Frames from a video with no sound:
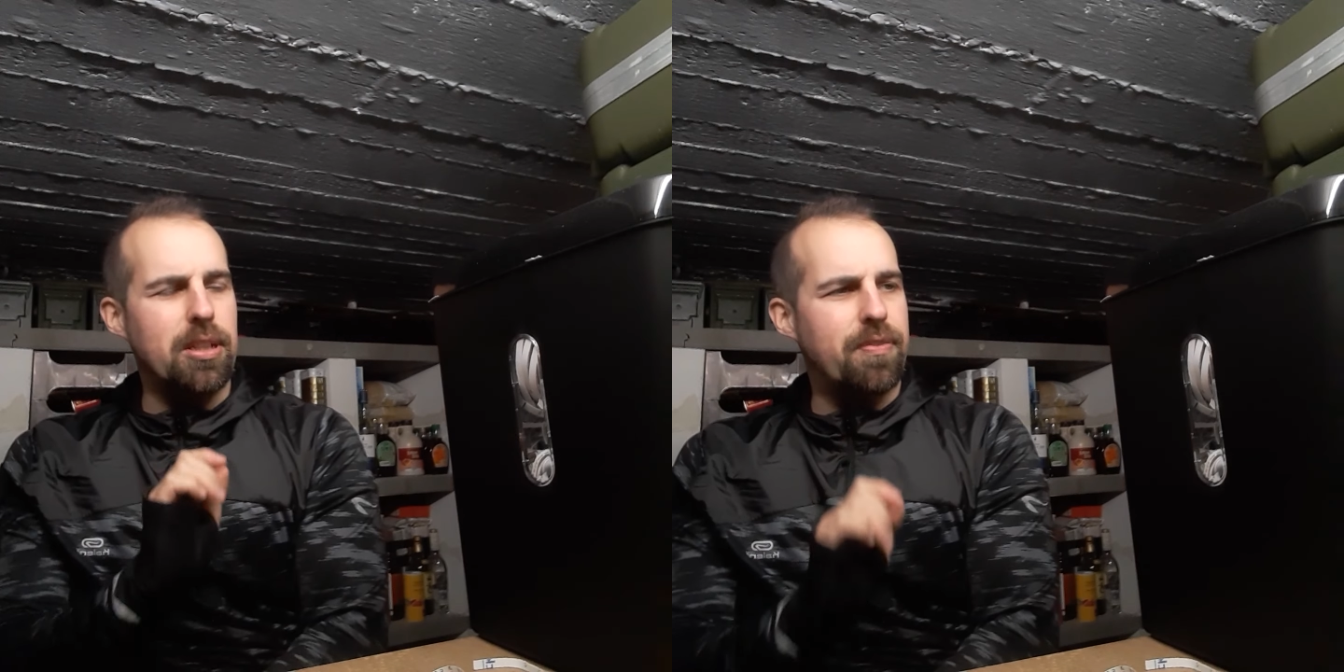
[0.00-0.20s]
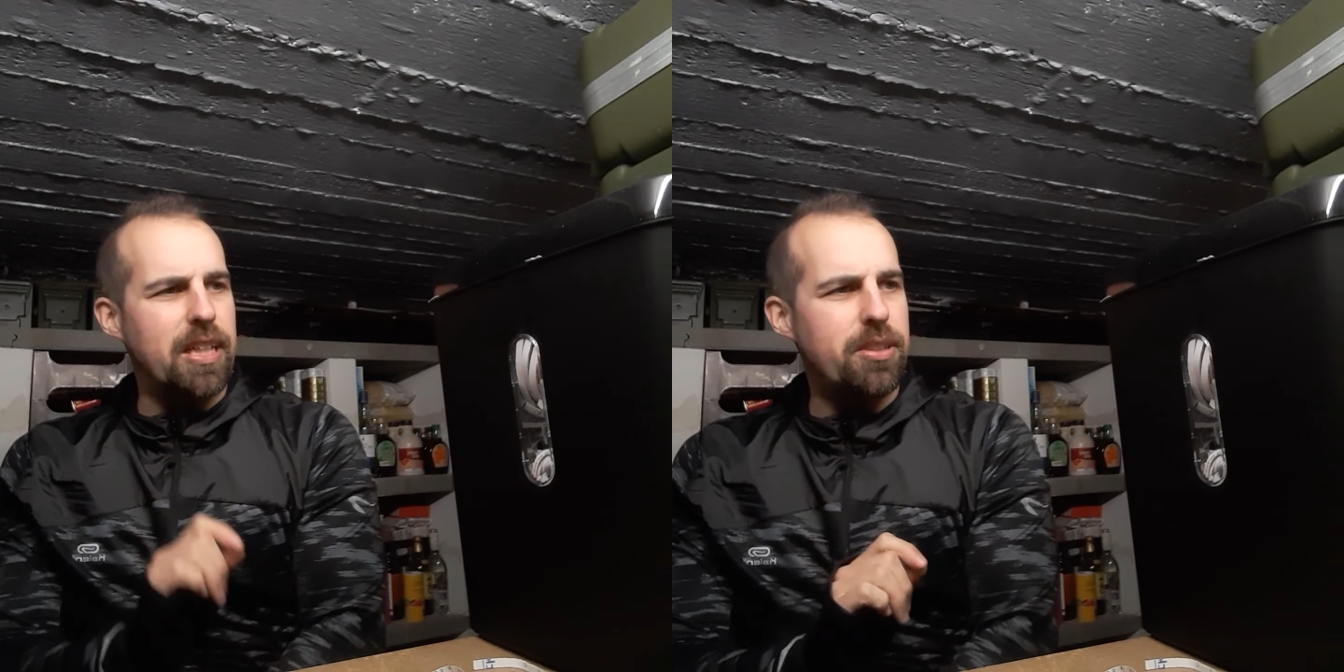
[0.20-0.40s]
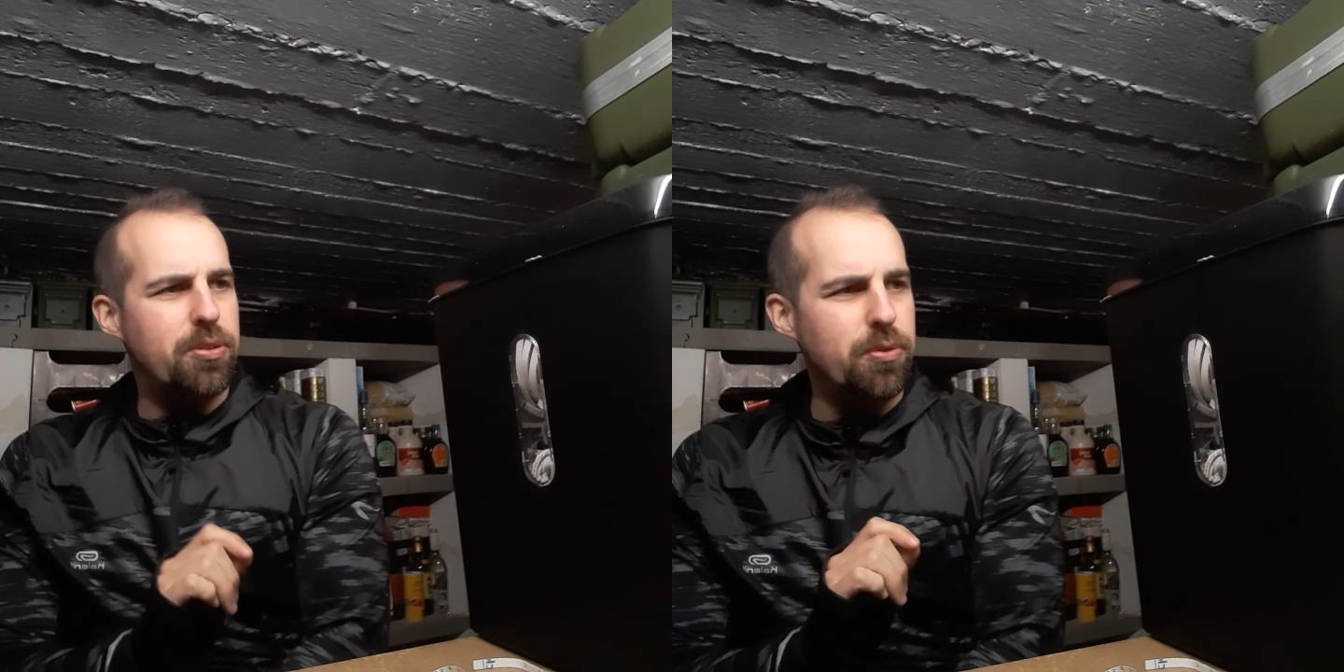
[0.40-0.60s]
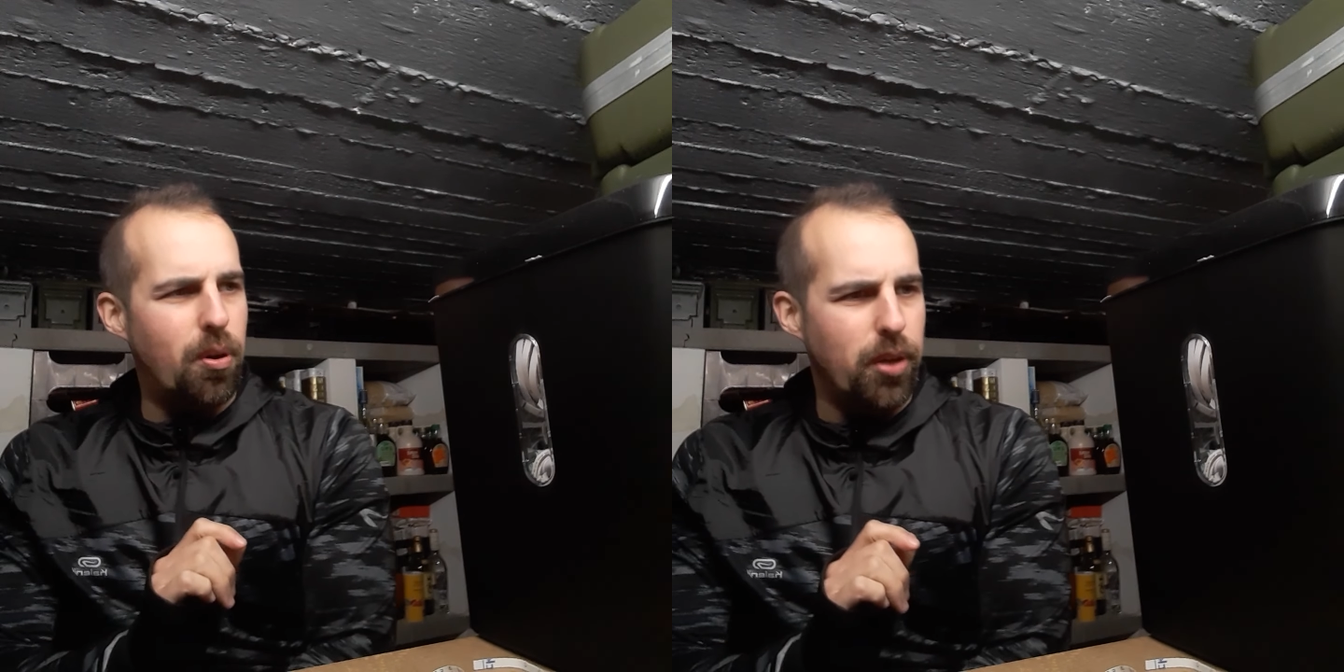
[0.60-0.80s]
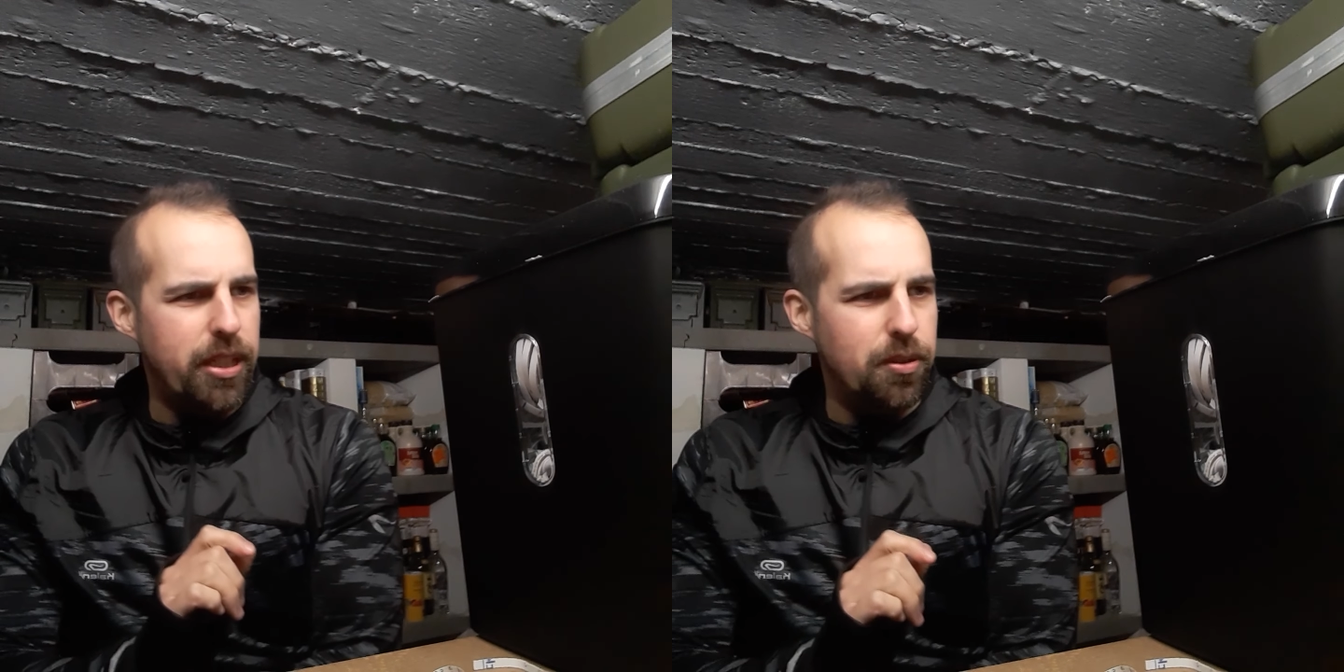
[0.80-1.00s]
advise to
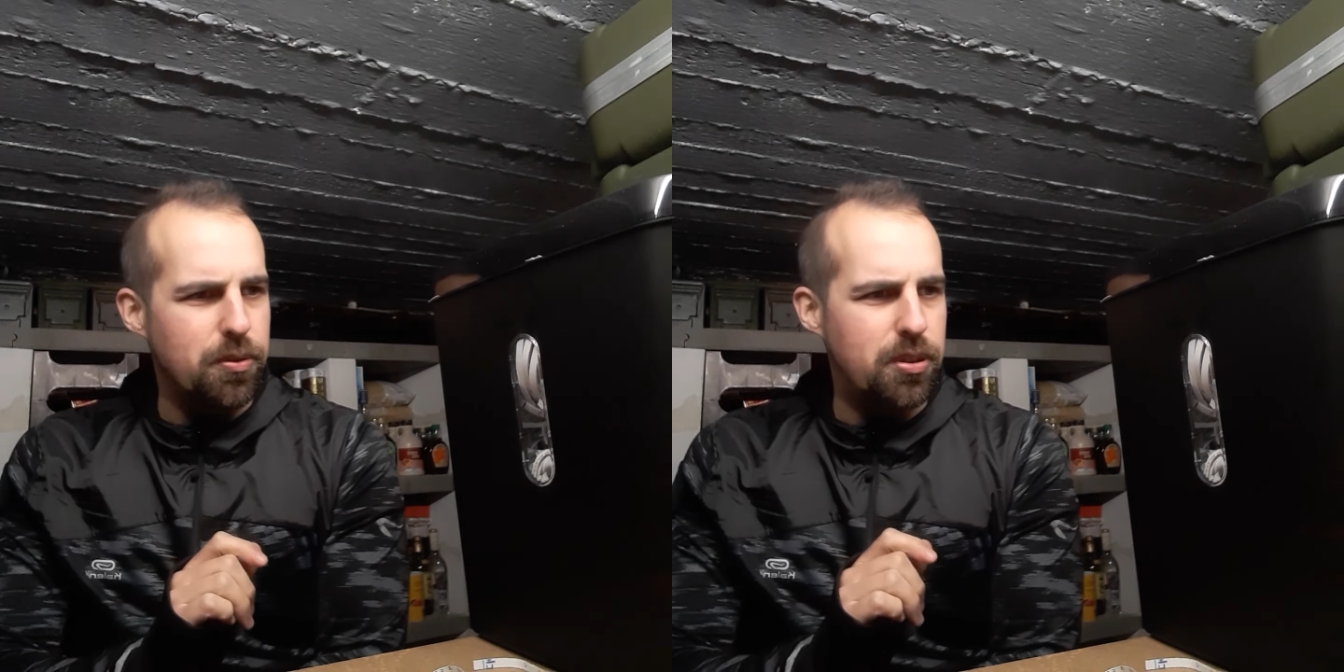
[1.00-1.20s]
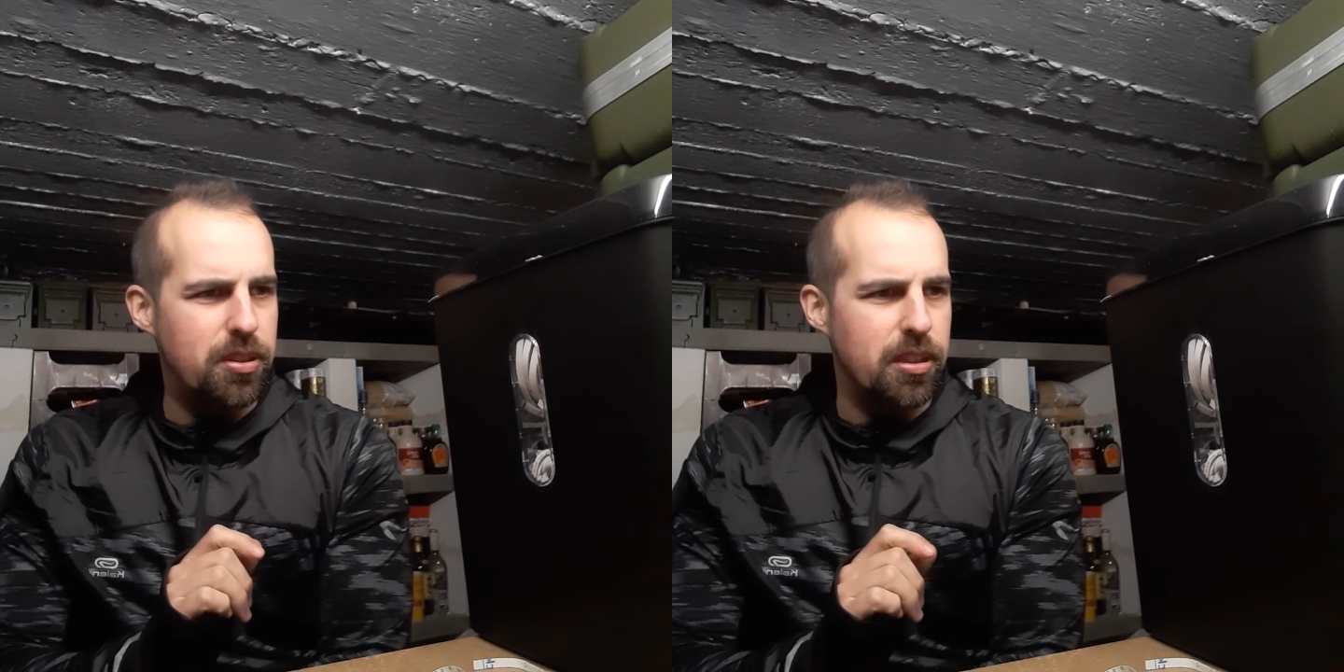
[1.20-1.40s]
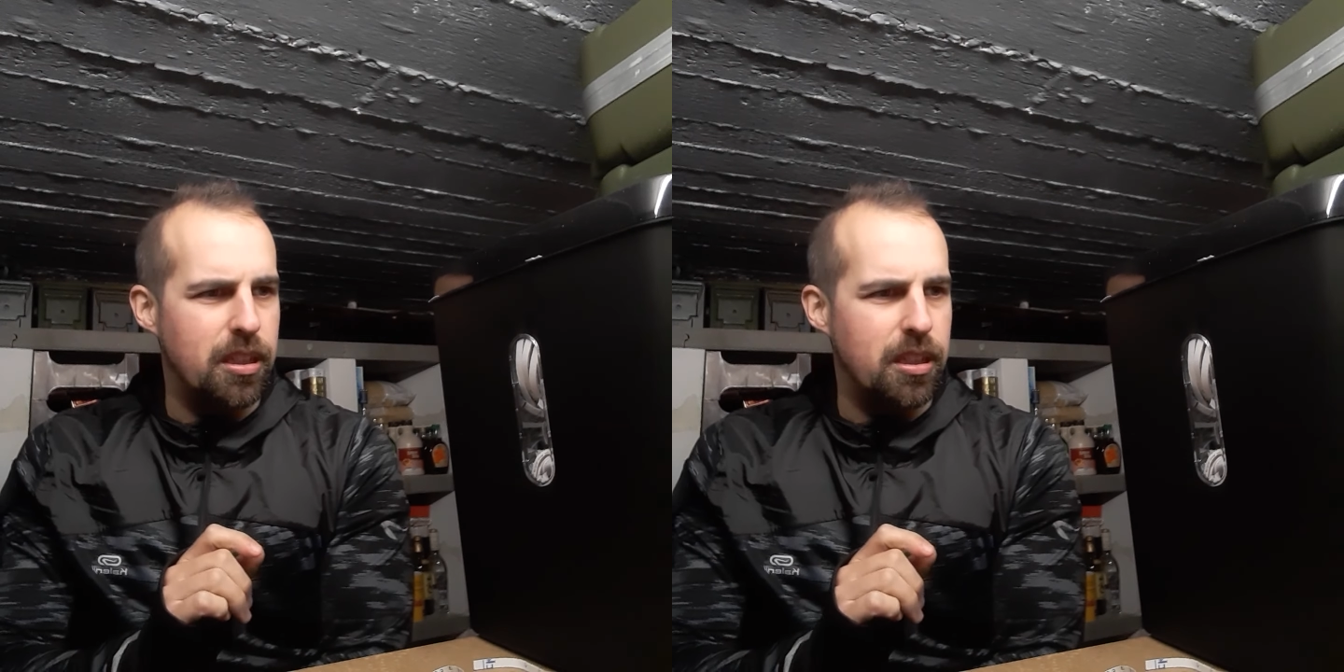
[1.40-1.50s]
only use